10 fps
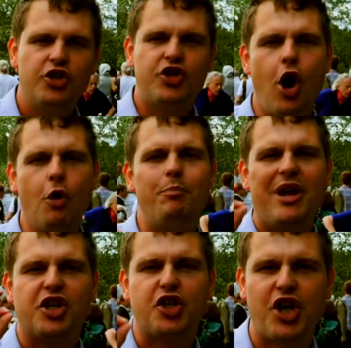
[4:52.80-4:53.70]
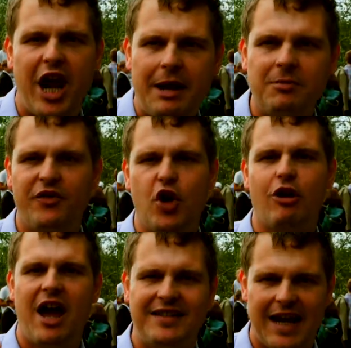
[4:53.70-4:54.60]
don't be ashamed of
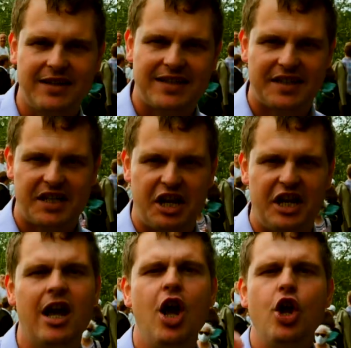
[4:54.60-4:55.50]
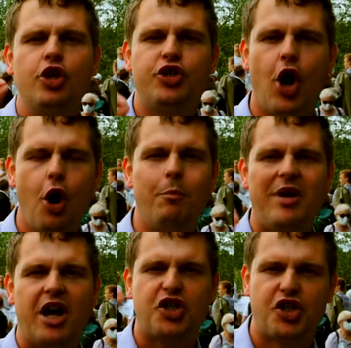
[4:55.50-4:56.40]
your identity. Never. Don't
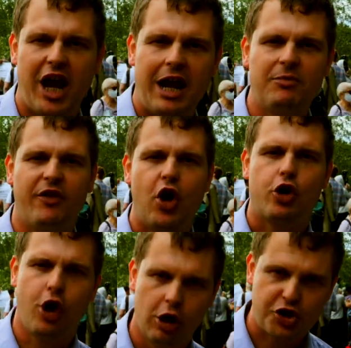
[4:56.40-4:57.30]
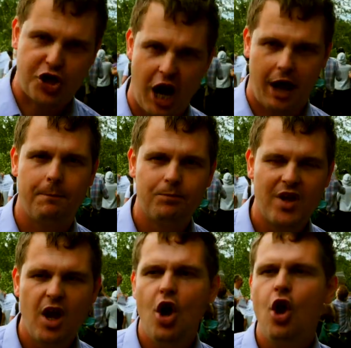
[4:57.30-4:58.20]
be ashamed of your culture.
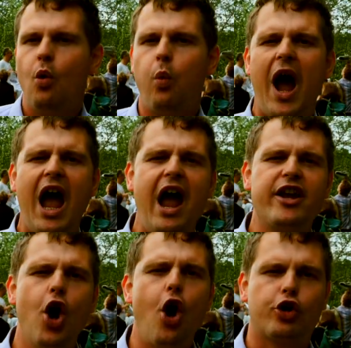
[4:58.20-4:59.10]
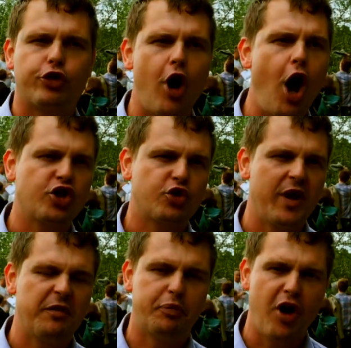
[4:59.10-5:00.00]
Never. Wear your cross
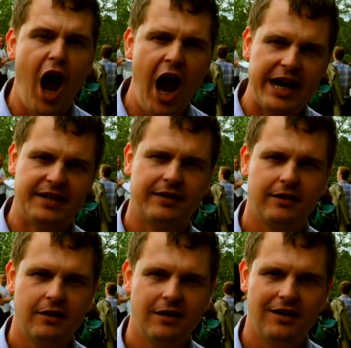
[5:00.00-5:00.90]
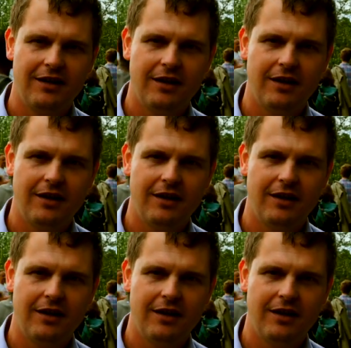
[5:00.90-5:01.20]
with pride. Right.